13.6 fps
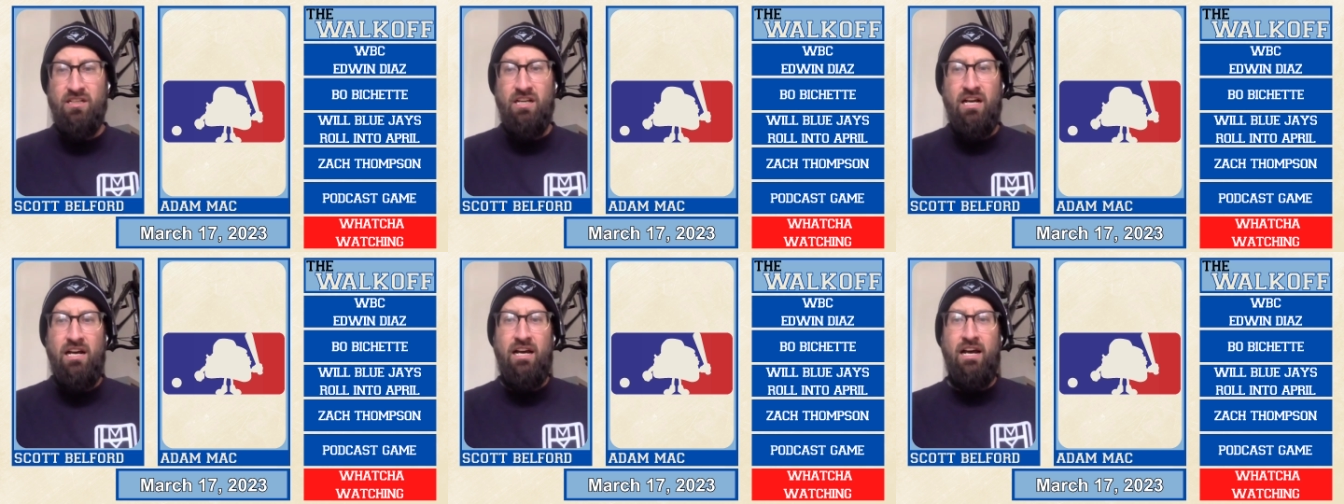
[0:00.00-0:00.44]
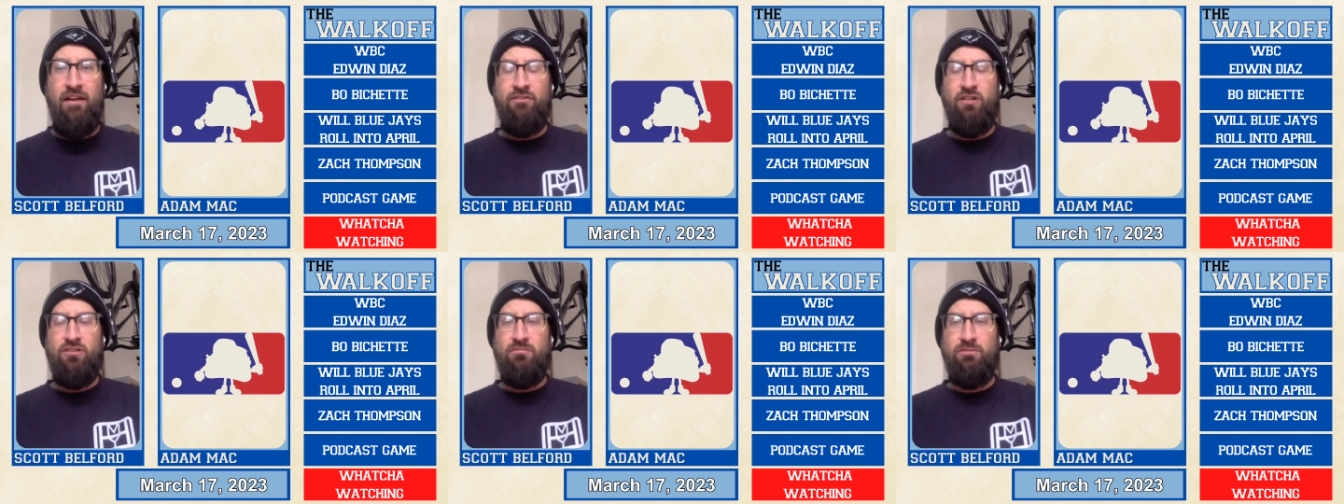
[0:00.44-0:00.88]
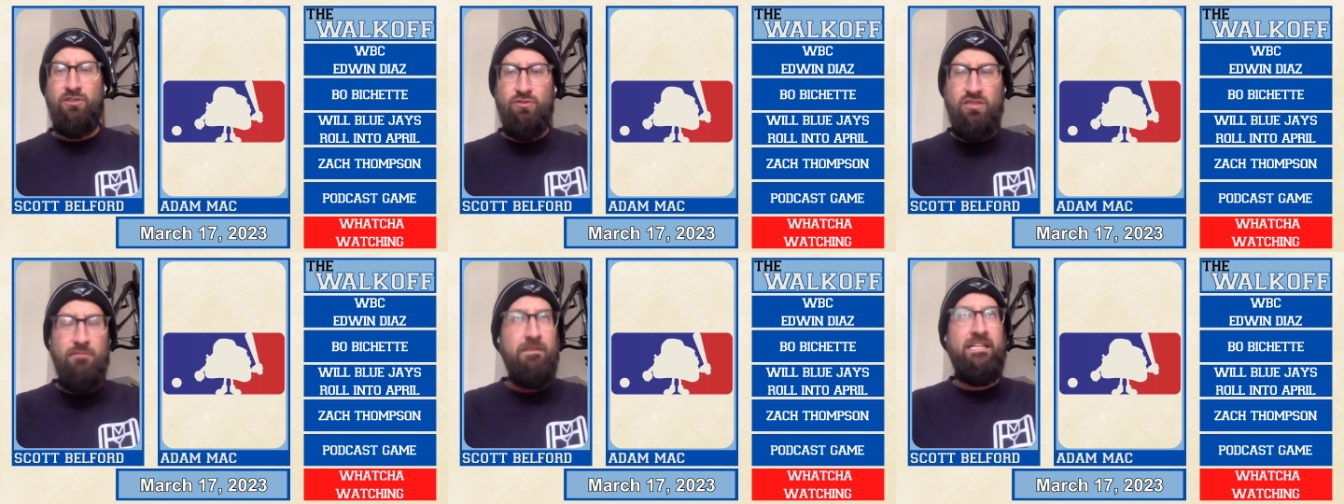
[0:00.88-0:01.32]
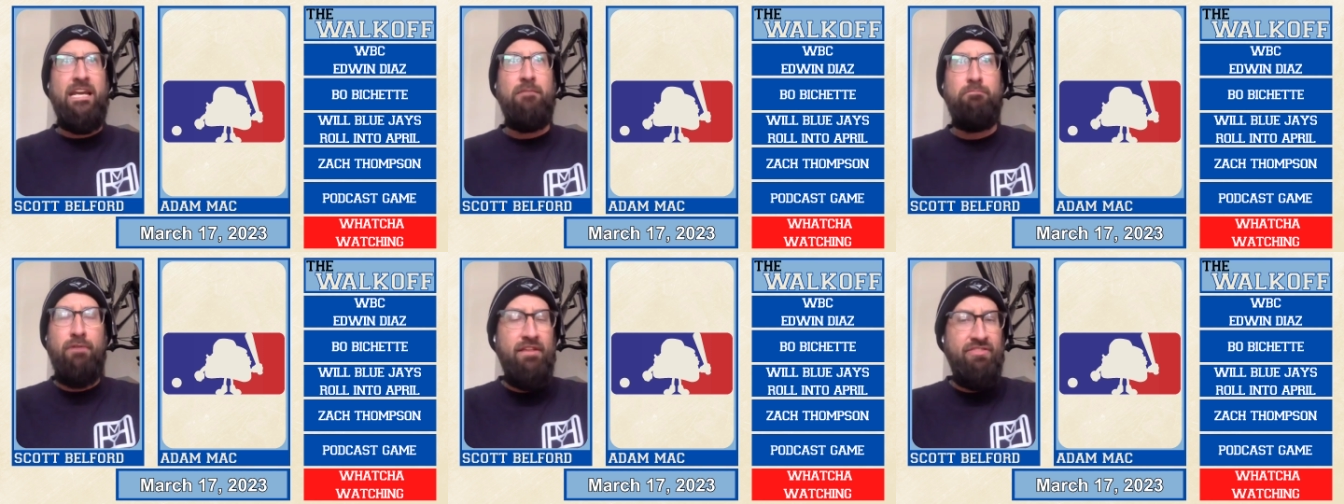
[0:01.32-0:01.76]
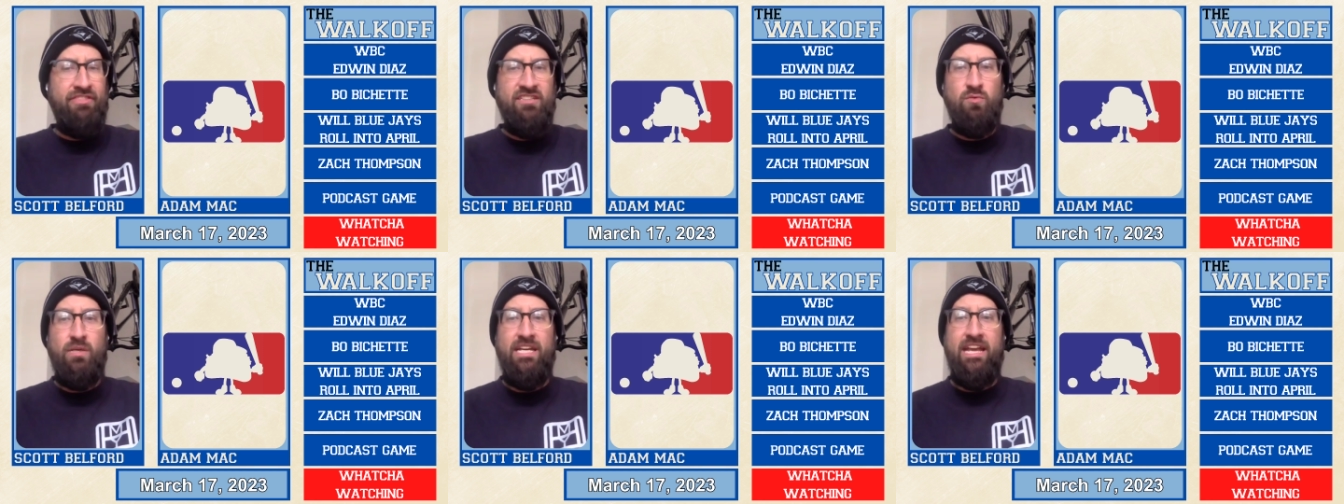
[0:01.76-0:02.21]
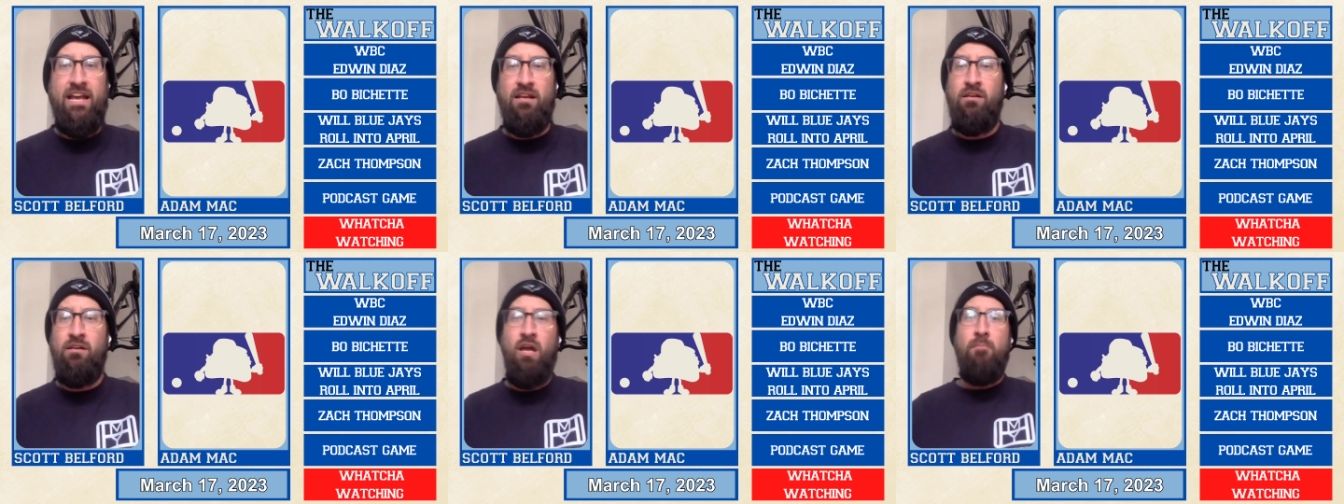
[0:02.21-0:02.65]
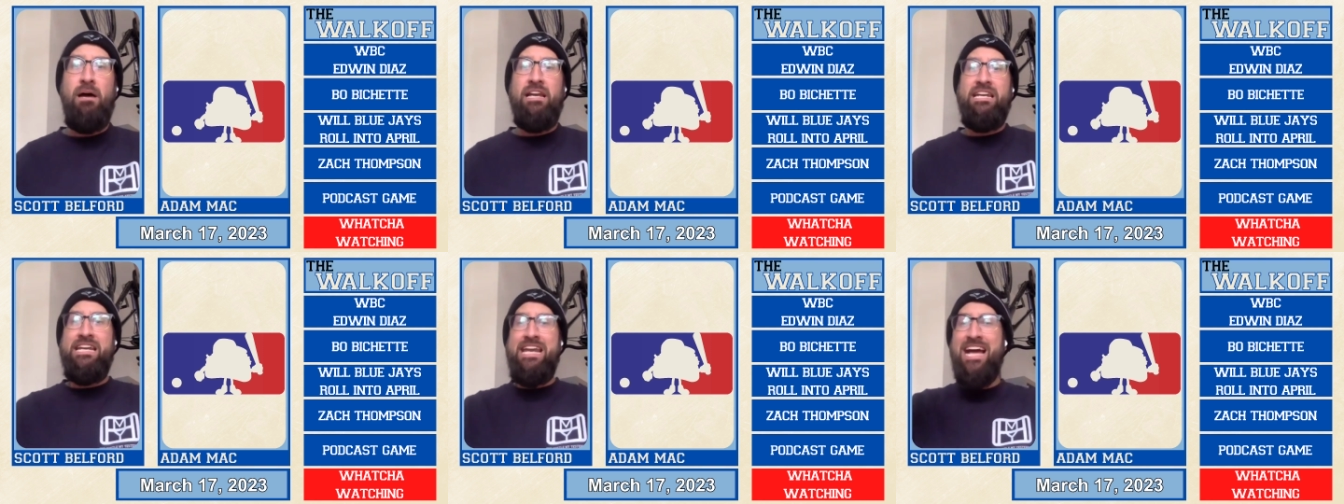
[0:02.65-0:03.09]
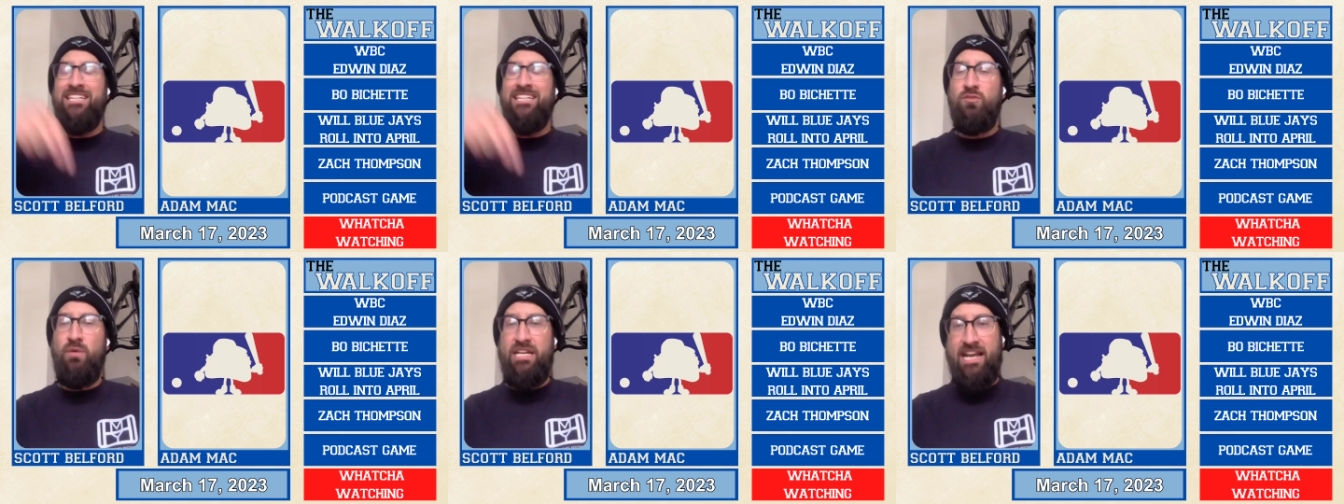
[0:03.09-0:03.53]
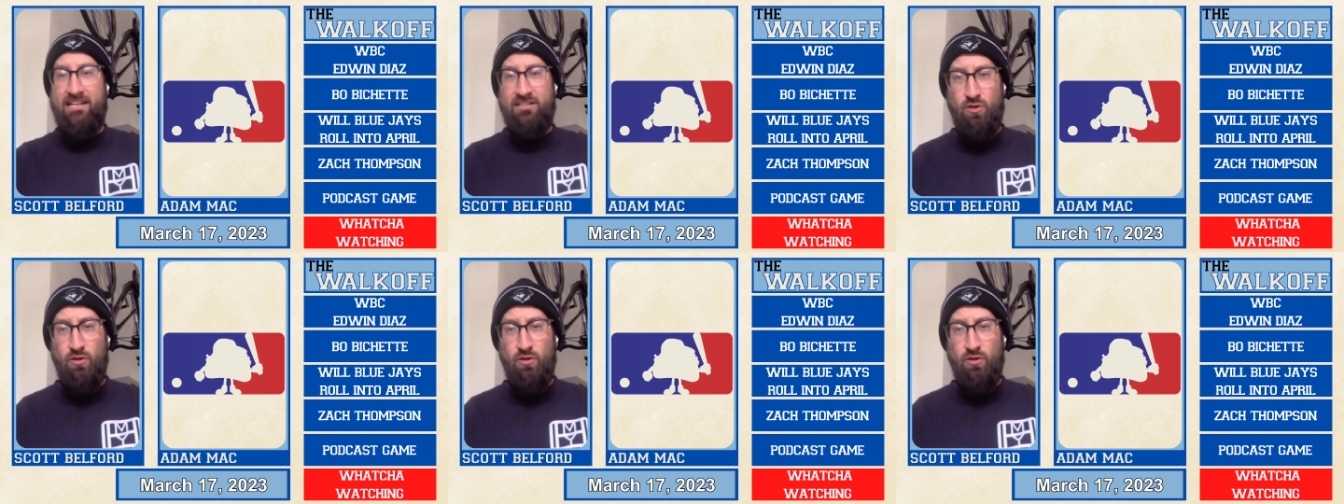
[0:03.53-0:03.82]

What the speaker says: I've got some shows up in Cape Breton this weekend, but next weekend.